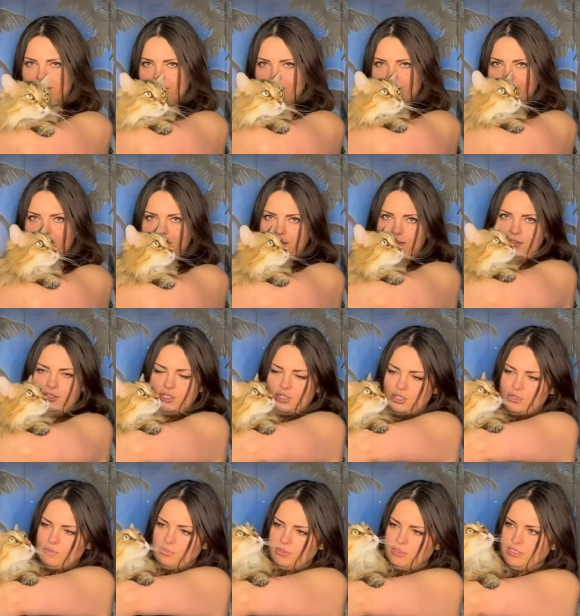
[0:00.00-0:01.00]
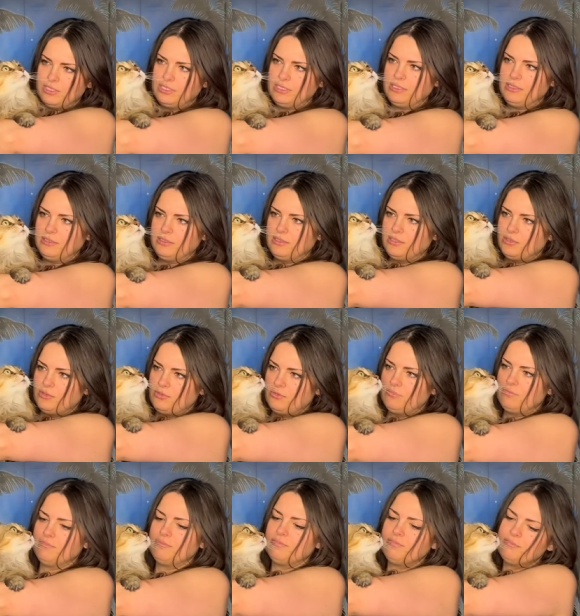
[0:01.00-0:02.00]
an incurable disease, so
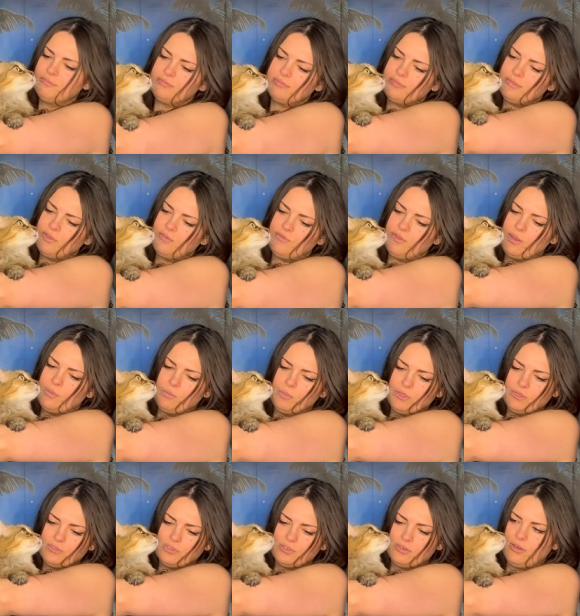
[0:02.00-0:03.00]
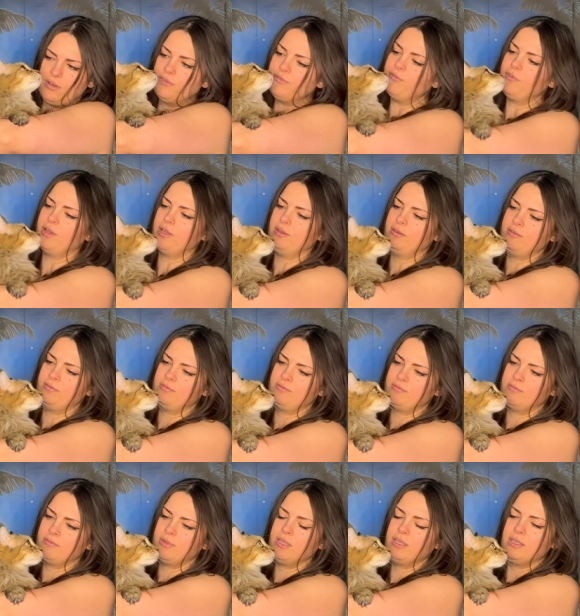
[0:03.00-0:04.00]
the vet bills are not fun.
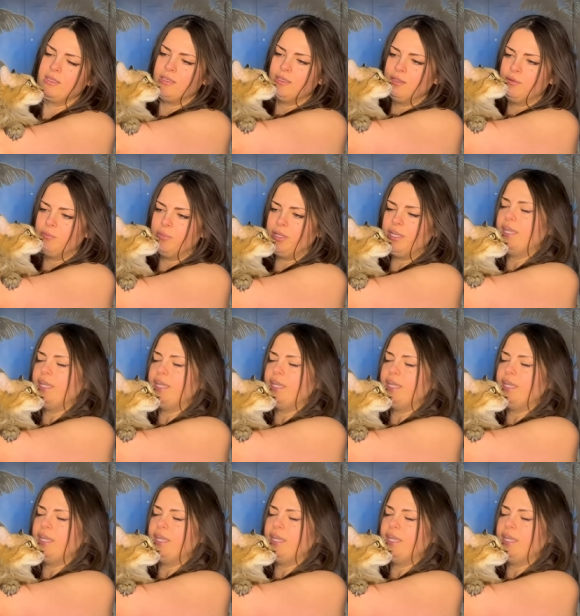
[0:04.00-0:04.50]
But